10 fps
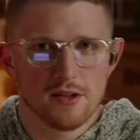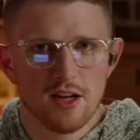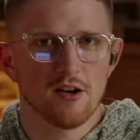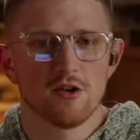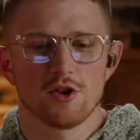
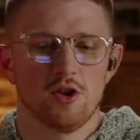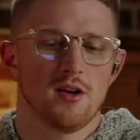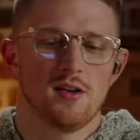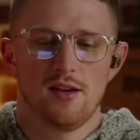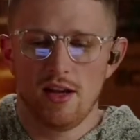materials, so you
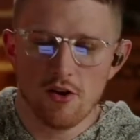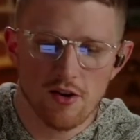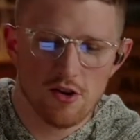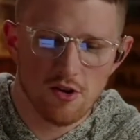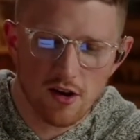can
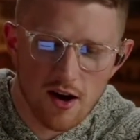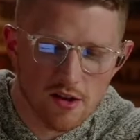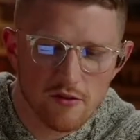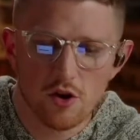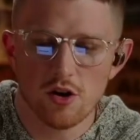decrease your
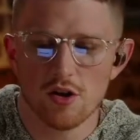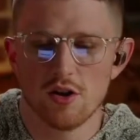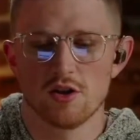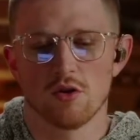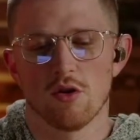cost of
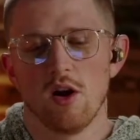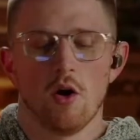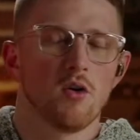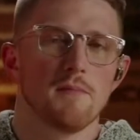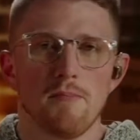goods, or
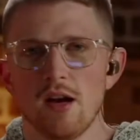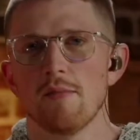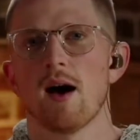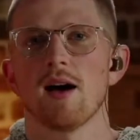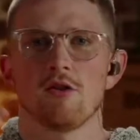
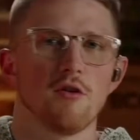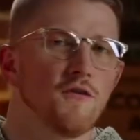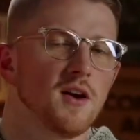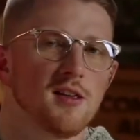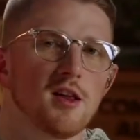minimize your
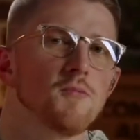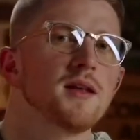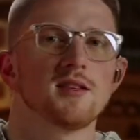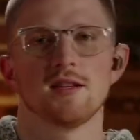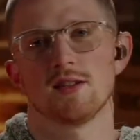fixed
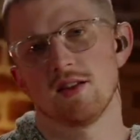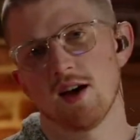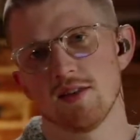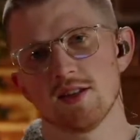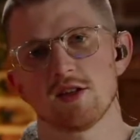expenses and
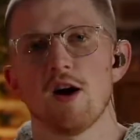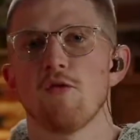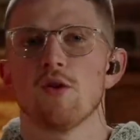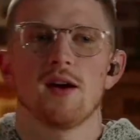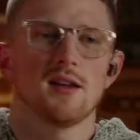cut this
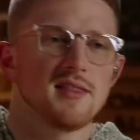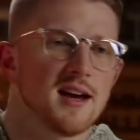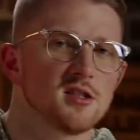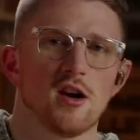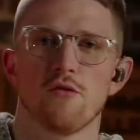software and cut
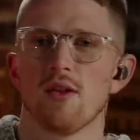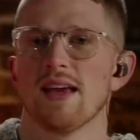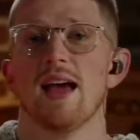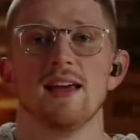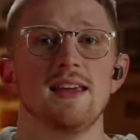that software.
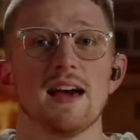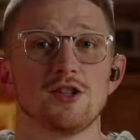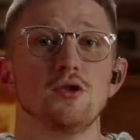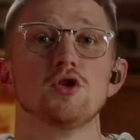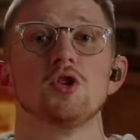Like,
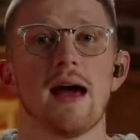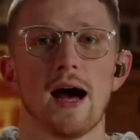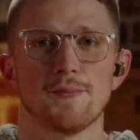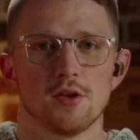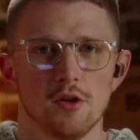yes, you should
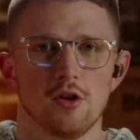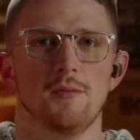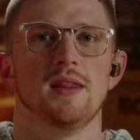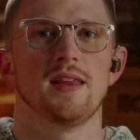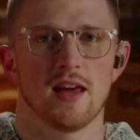absolutely
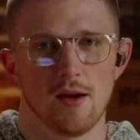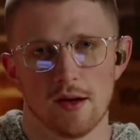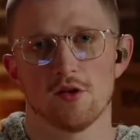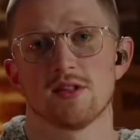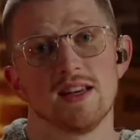be thinking
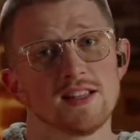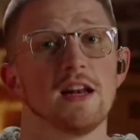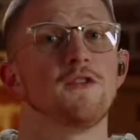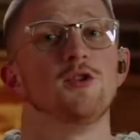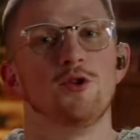about those things. And
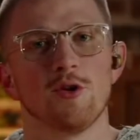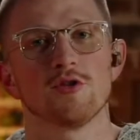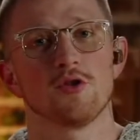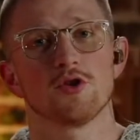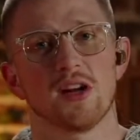if you do
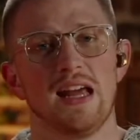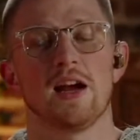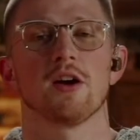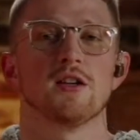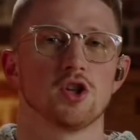those are going to
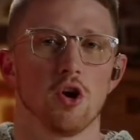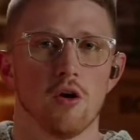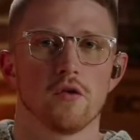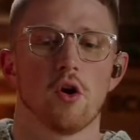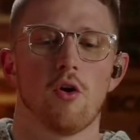increase your
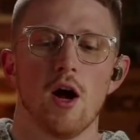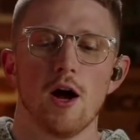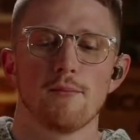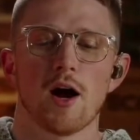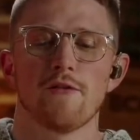overall
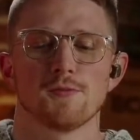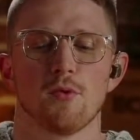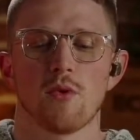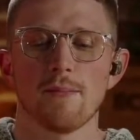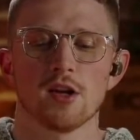profits.
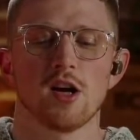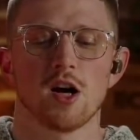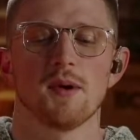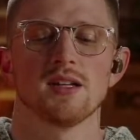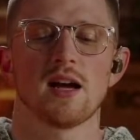But what I'm going to talk
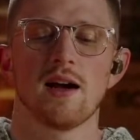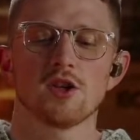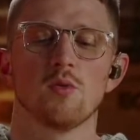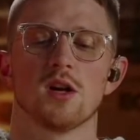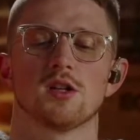about is I
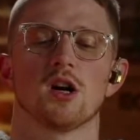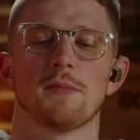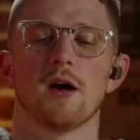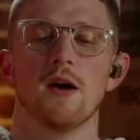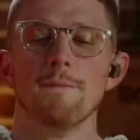actually want to talk
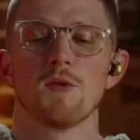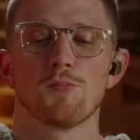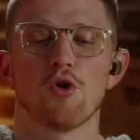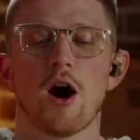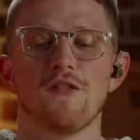about
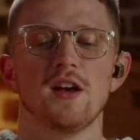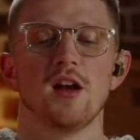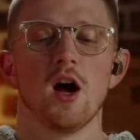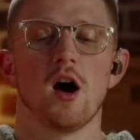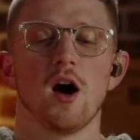profit
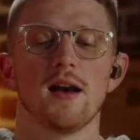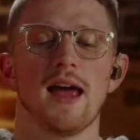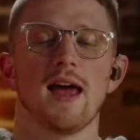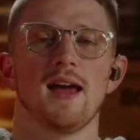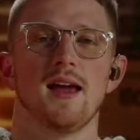on
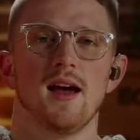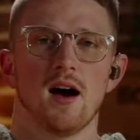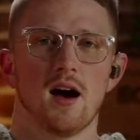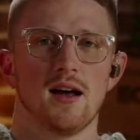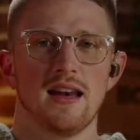
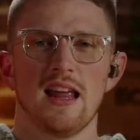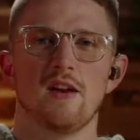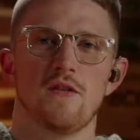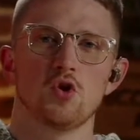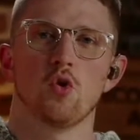an
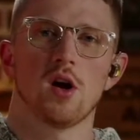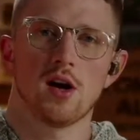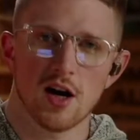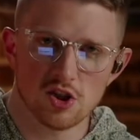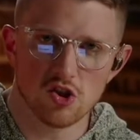individual
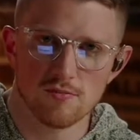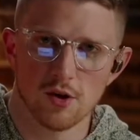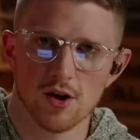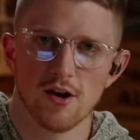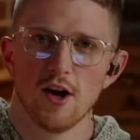
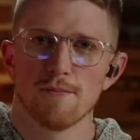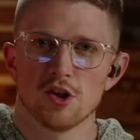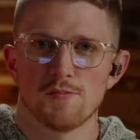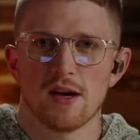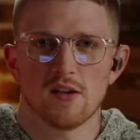customer
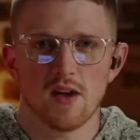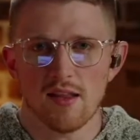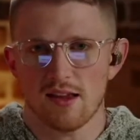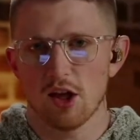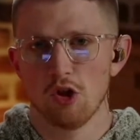perspective, not like a